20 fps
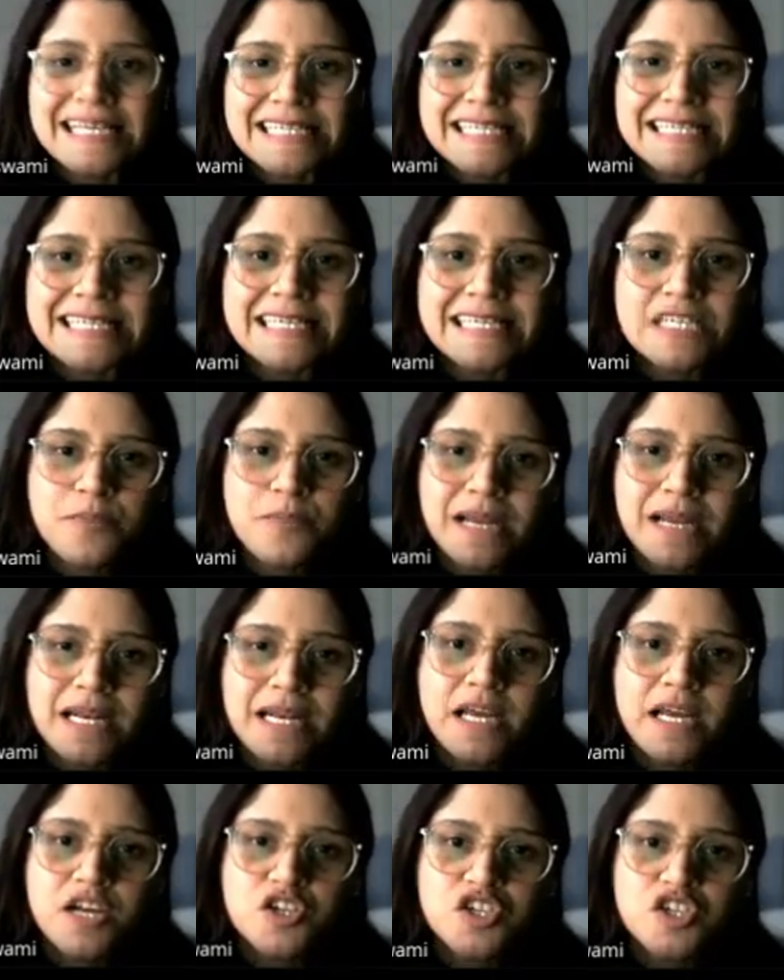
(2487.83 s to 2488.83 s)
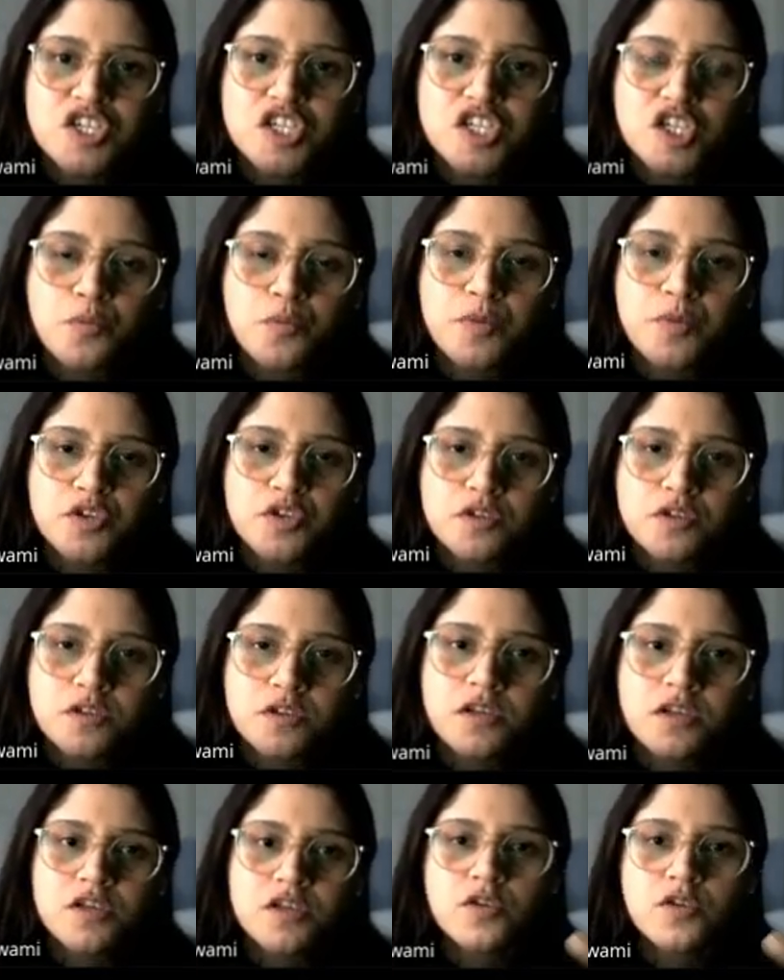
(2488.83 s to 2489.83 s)
SED, spectral energy distribution.
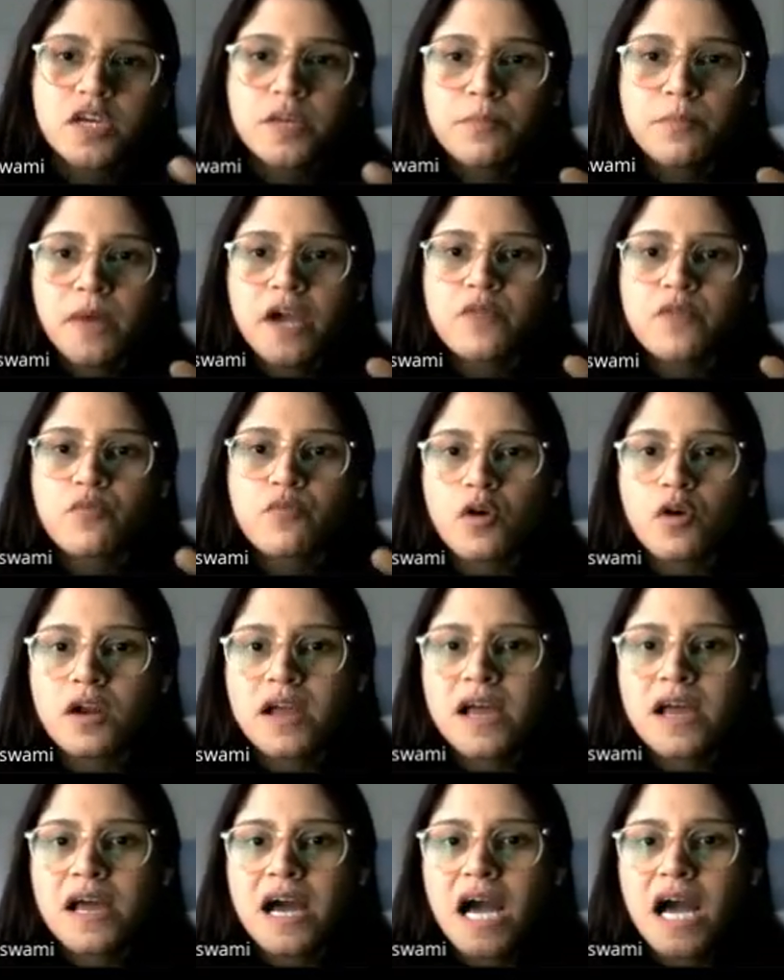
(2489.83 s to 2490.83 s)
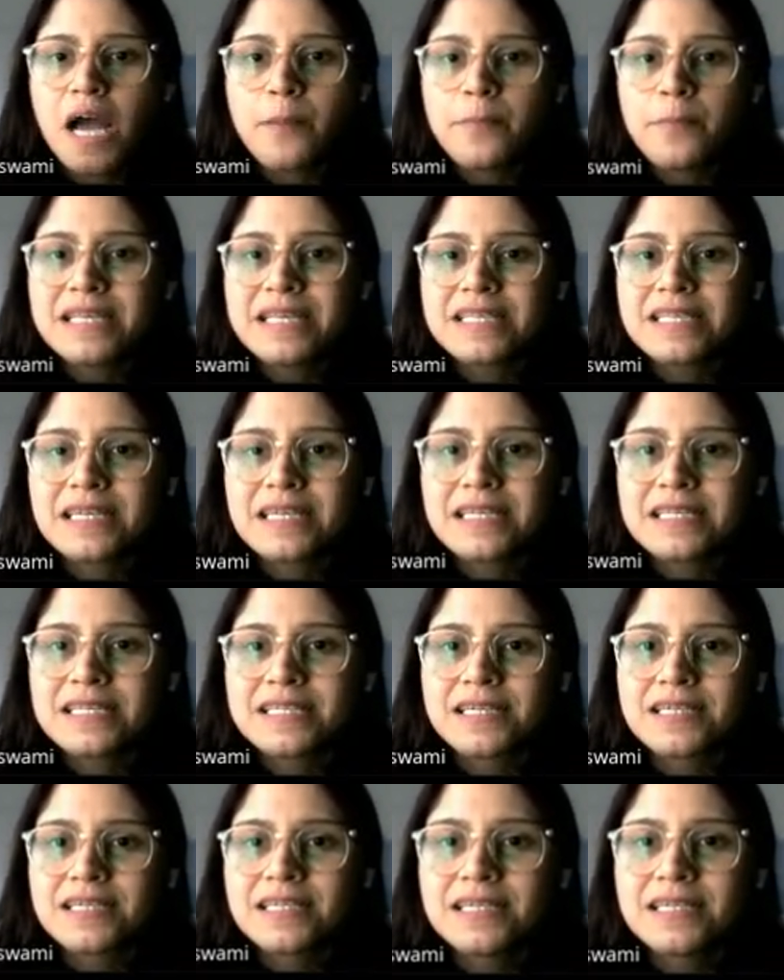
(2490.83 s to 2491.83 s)
So in my work, I basically
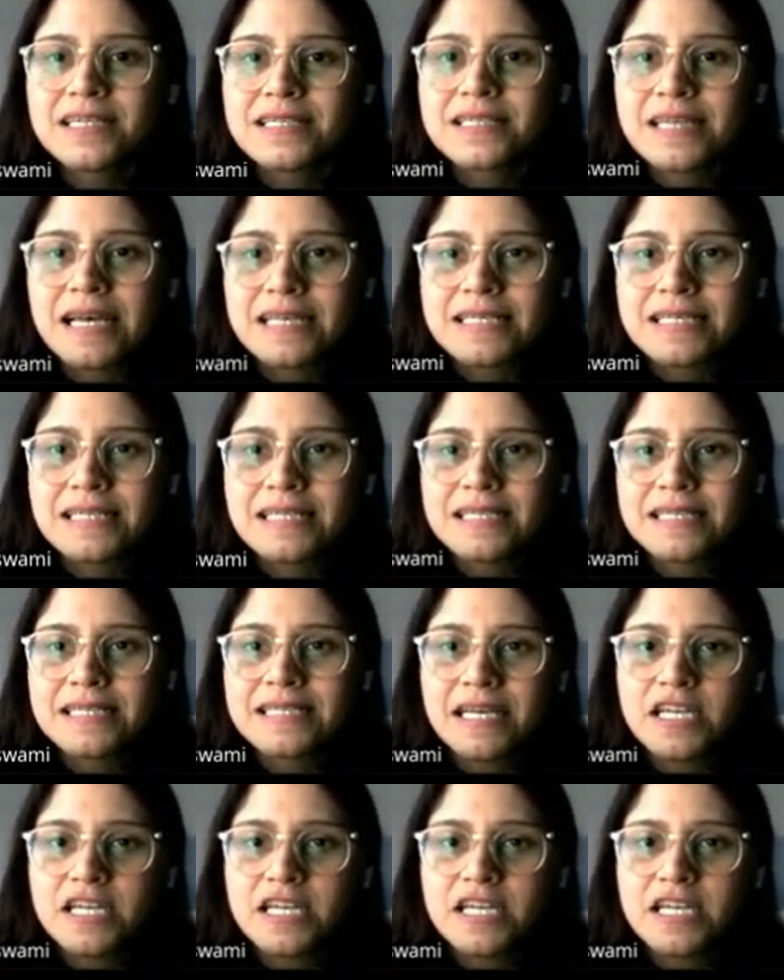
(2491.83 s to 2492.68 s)
study these SEDs